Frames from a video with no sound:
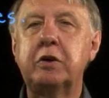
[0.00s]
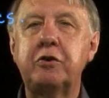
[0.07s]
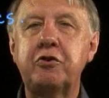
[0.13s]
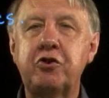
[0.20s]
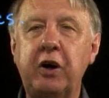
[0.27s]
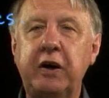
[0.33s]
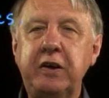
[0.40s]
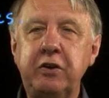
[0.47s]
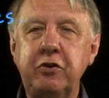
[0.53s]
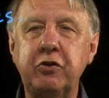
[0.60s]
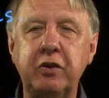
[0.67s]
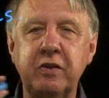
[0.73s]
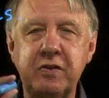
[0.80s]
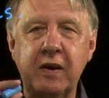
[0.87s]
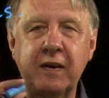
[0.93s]

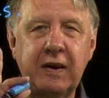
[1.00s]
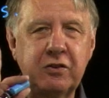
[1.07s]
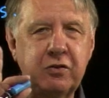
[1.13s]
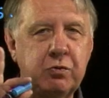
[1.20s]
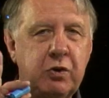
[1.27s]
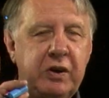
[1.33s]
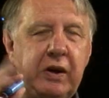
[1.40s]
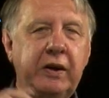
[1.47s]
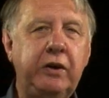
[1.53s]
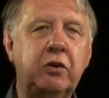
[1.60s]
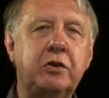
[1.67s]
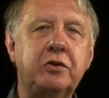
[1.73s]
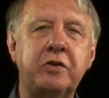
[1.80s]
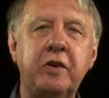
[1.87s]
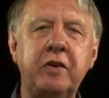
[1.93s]
changes. Now, that's really
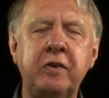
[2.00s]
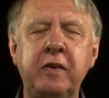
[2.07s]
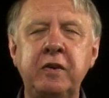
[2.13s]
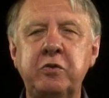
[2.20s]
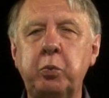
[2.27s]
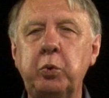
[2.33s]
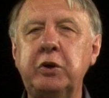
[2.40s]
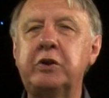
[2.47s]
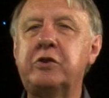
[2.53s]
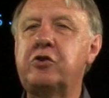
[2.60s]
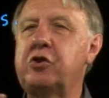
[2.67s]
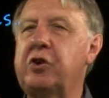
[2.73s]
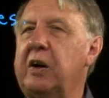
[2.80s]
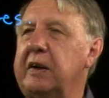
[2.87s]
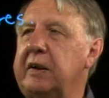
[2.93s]
crucial, this word
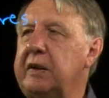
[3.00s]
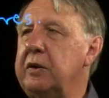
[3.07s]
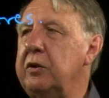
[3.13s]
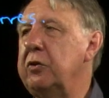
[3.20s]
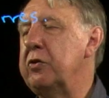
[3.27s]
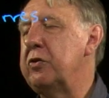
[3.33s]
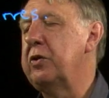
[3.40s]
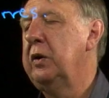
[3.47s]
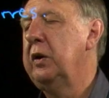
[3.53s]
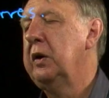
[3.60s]
change.